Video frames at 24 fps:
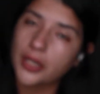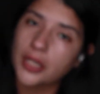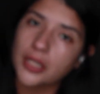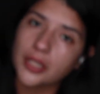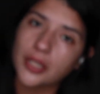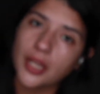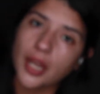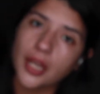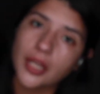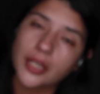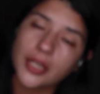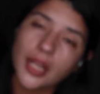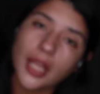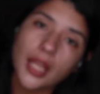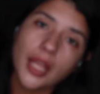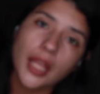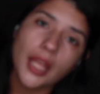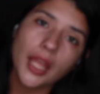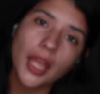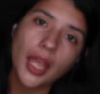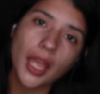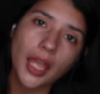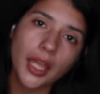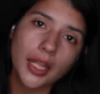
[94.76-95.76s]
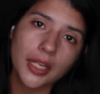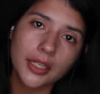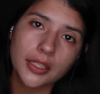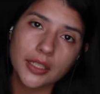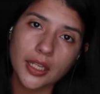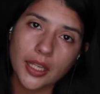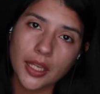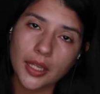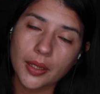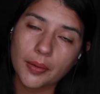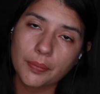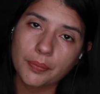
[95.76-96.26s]
and gun, and
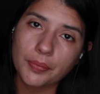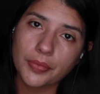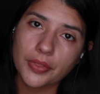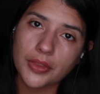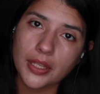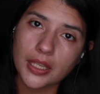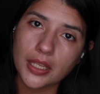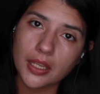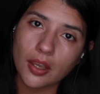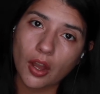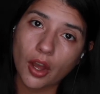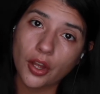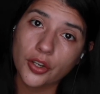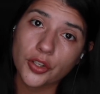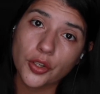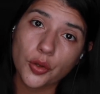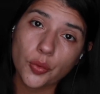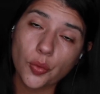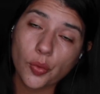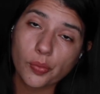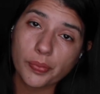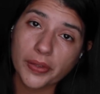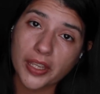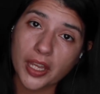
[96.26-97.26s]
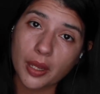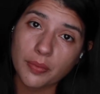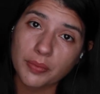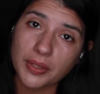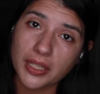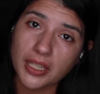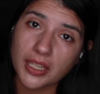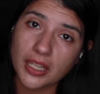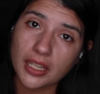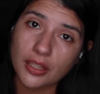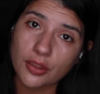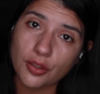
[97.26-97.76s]
the audio will be
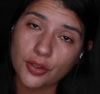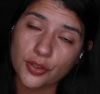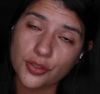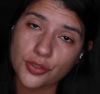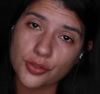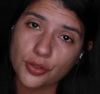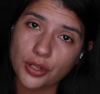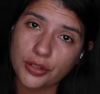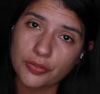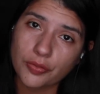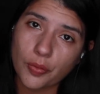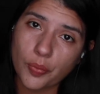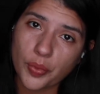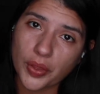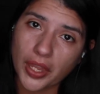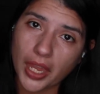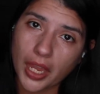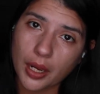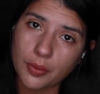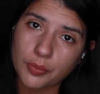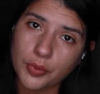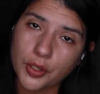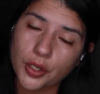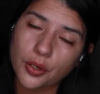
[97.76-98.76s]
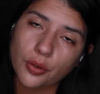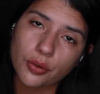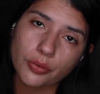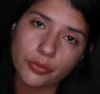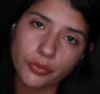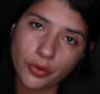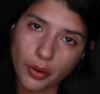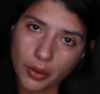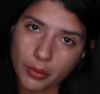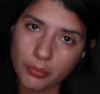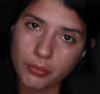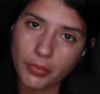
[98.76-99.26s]
coming either straight from the camera or
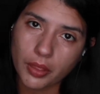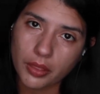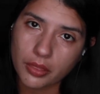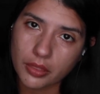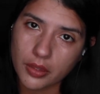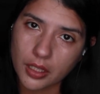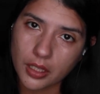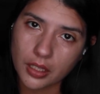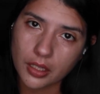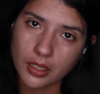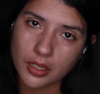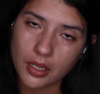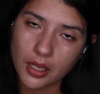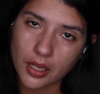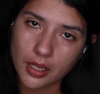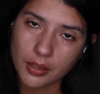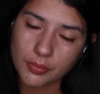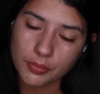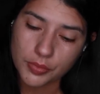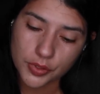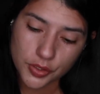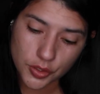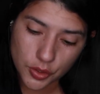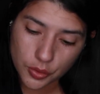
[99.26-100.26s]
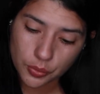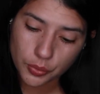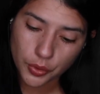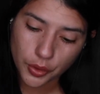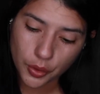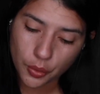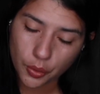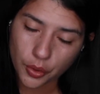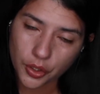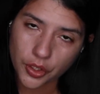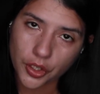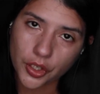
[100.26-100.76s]
from the Zoom
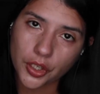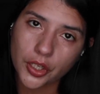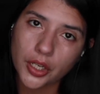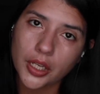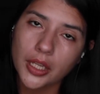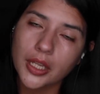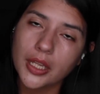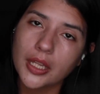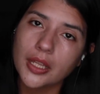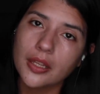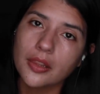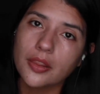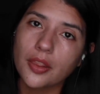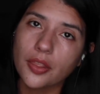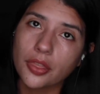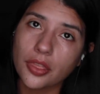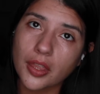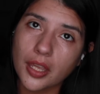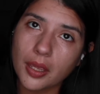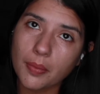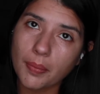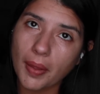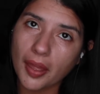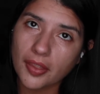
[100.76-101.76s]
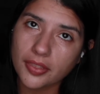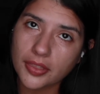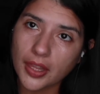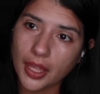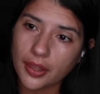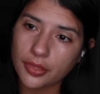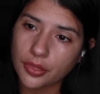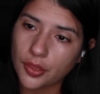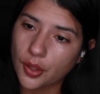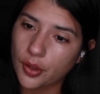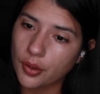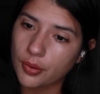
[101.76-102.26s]
recorder. The thing about
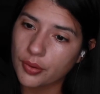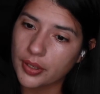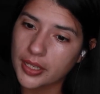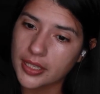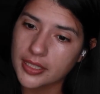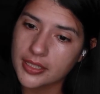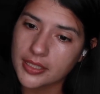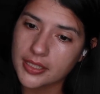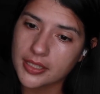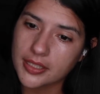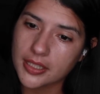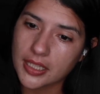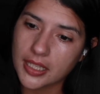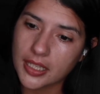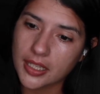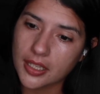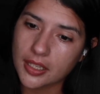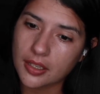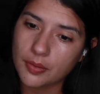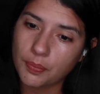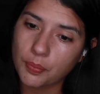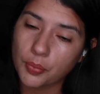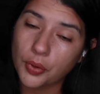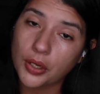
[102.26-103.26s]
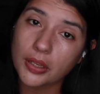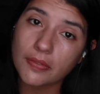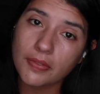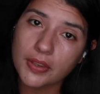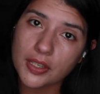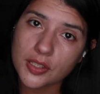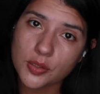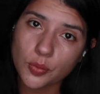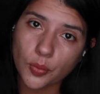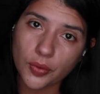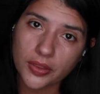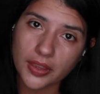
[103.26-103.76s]
that though is the
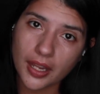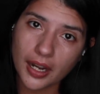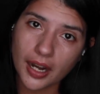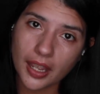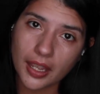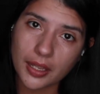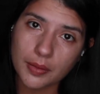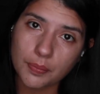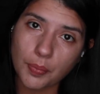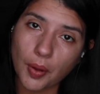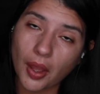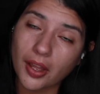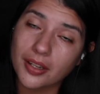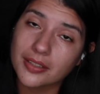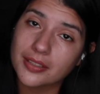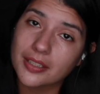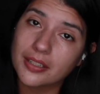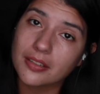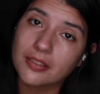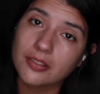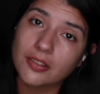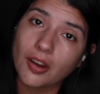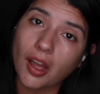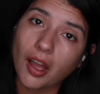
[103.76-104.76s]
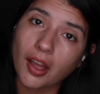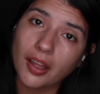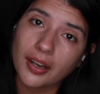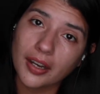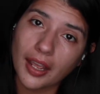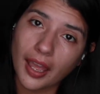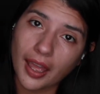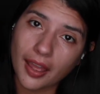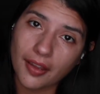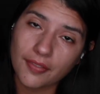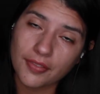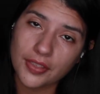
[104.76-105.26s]
previous one that I had bought did not
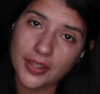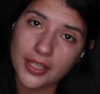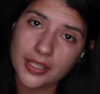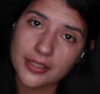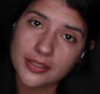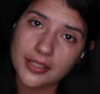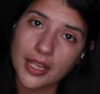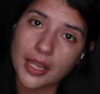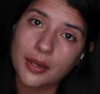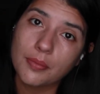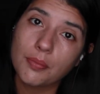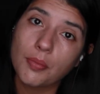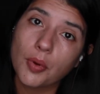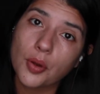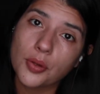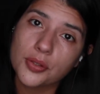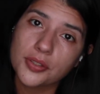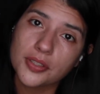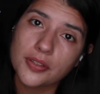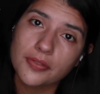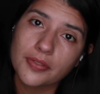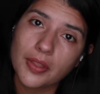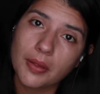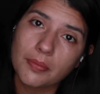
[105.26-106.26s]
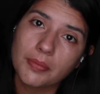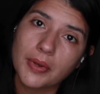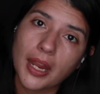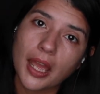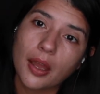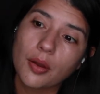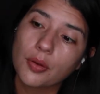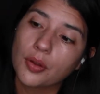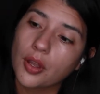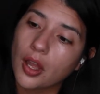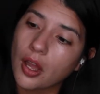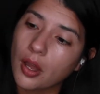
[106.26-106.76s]
have this, and most of them
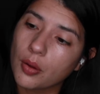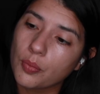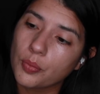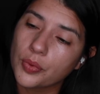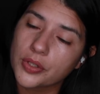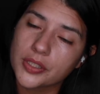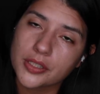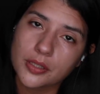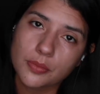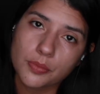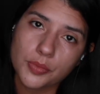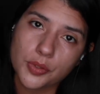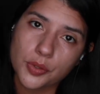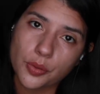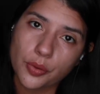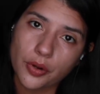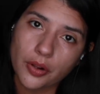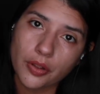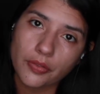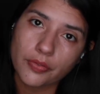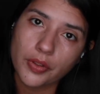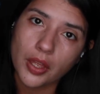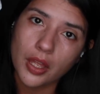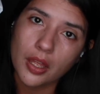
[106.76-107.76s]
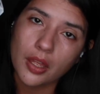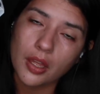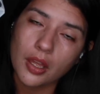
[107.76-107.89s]
now come with some sort of